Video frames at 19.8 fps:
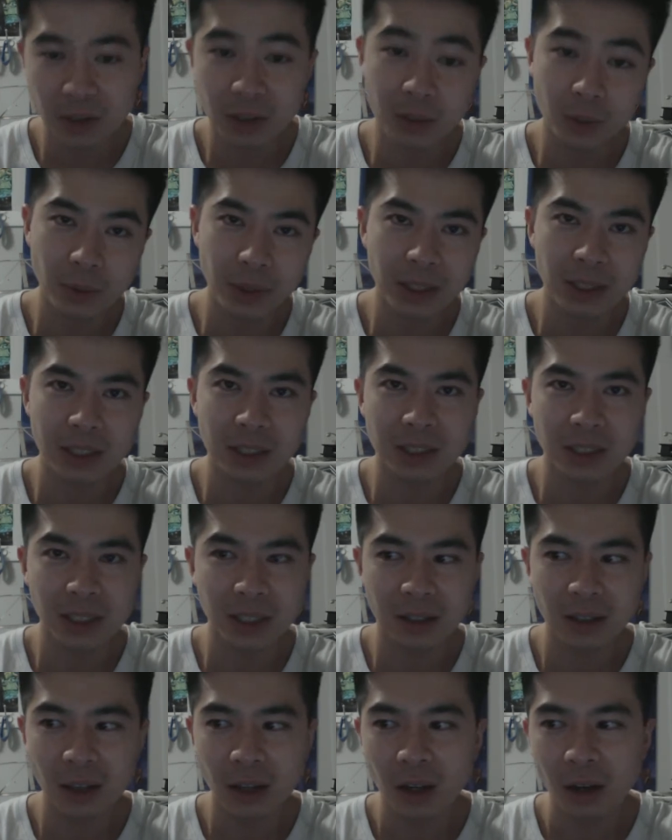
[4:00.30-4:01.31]
this week. She
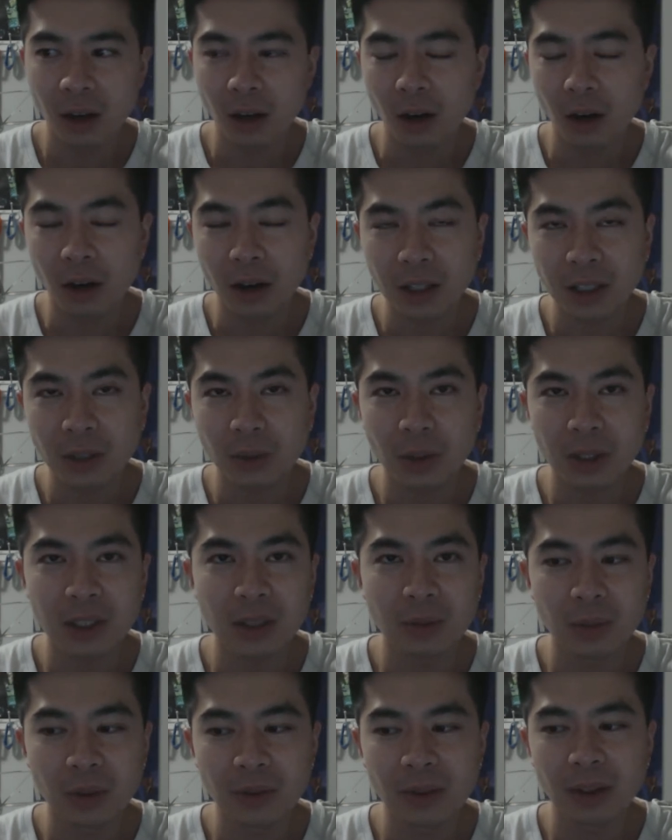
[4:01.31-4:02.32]
said, oh, she
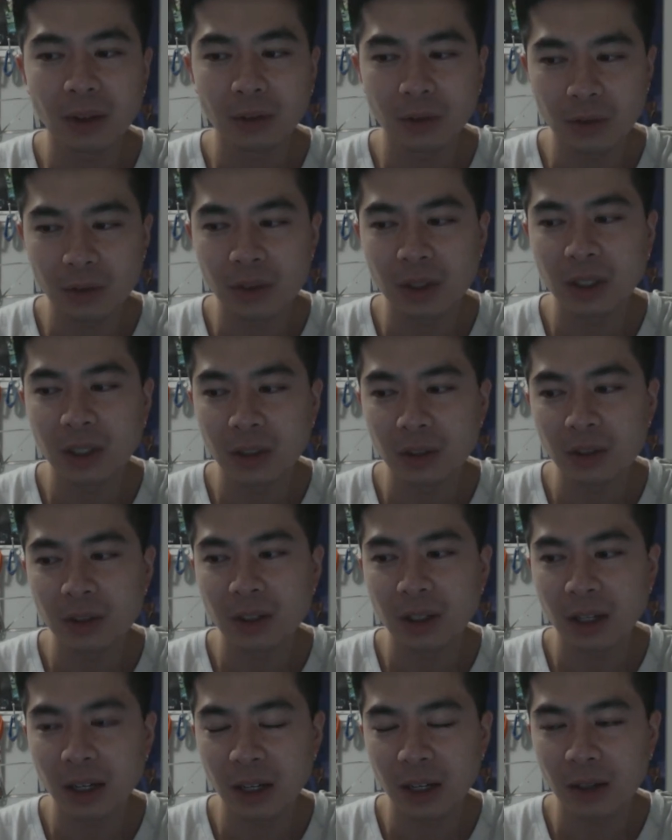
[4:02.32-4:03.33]
watched a movie that was really
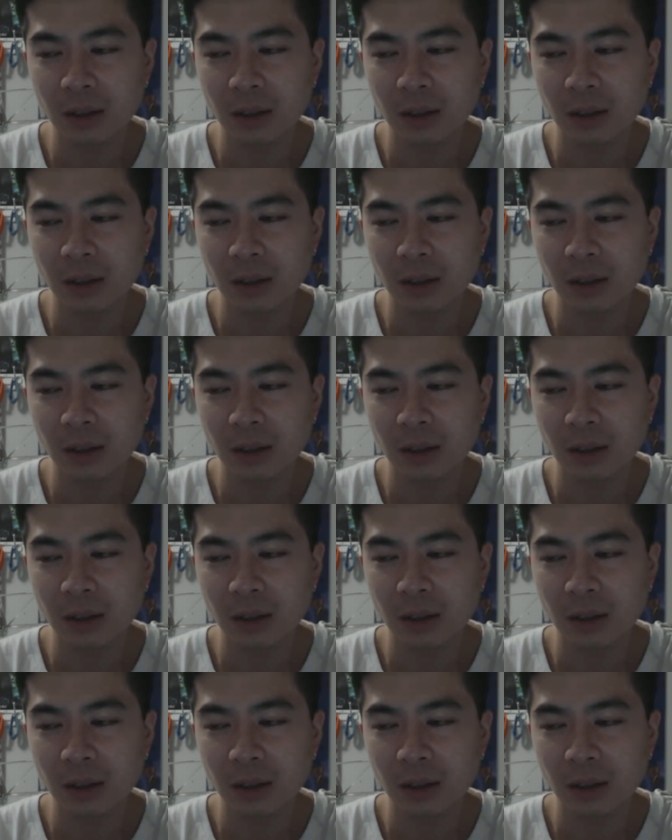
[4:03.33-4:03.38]
good.